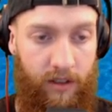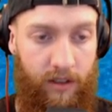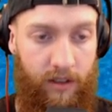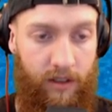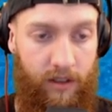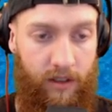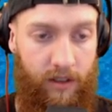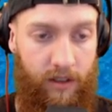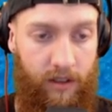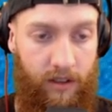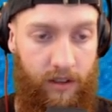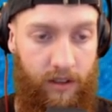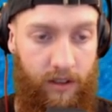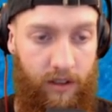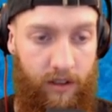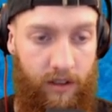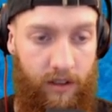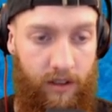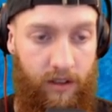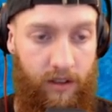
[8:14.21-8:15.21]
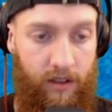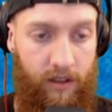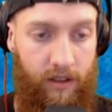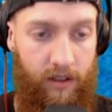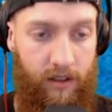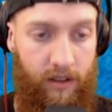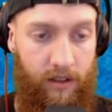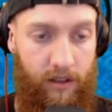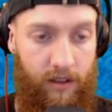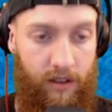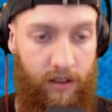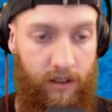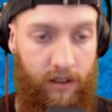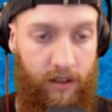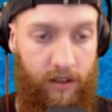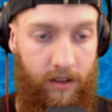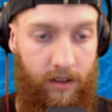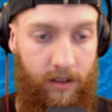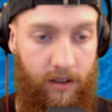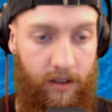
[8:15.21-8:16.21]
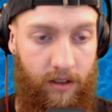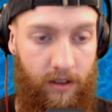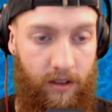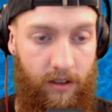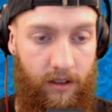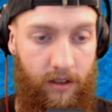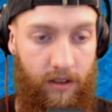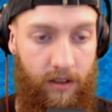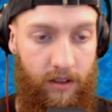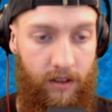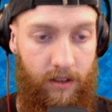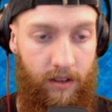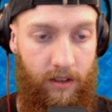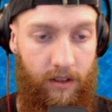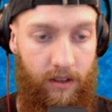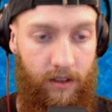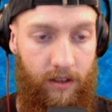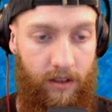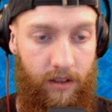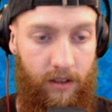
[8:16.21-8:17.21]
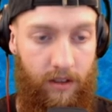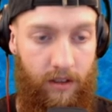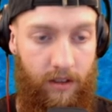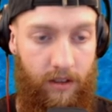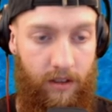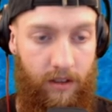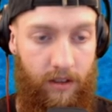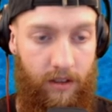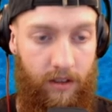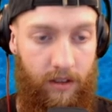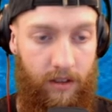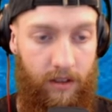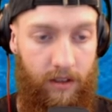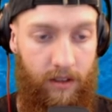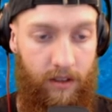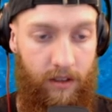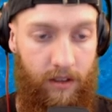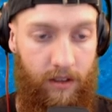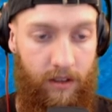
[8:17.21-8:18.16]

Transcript: No one is speaking in this clip.